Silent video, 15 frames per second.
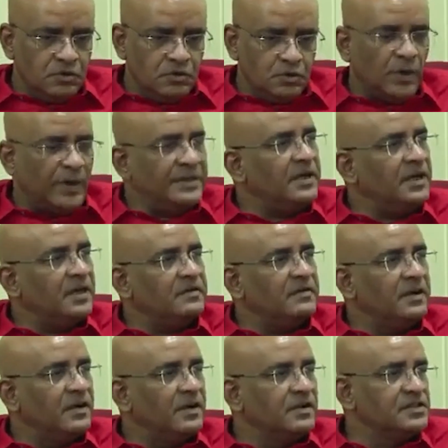28
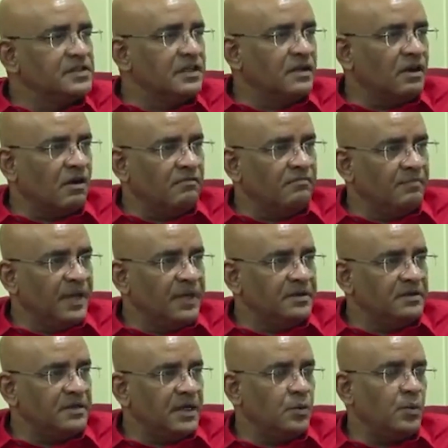years in government,
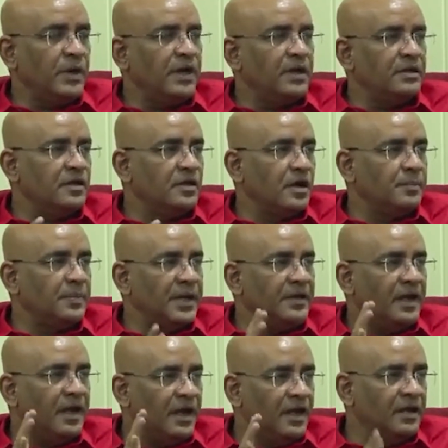and we ended up at
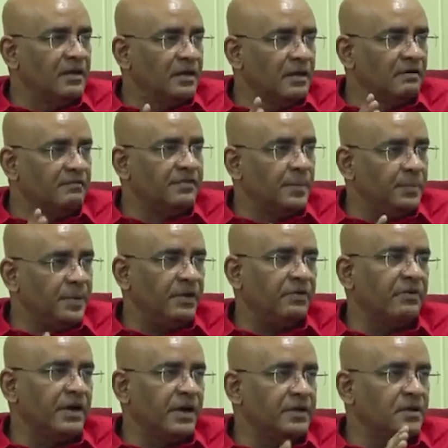the end of the
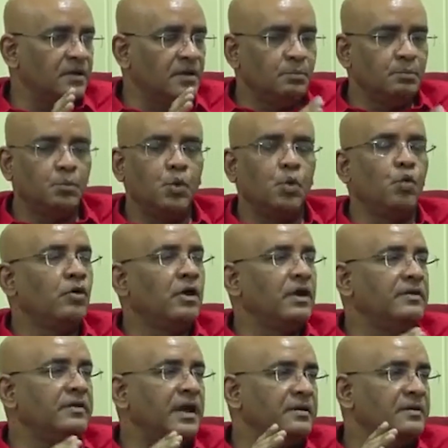period
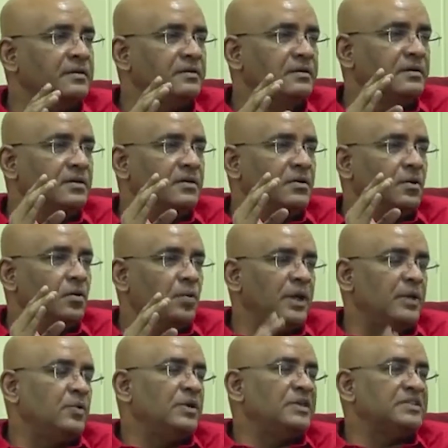poorer than
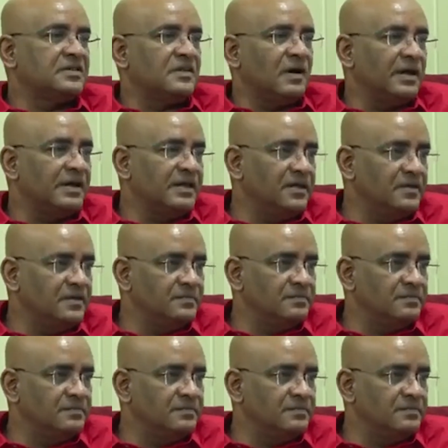when we started,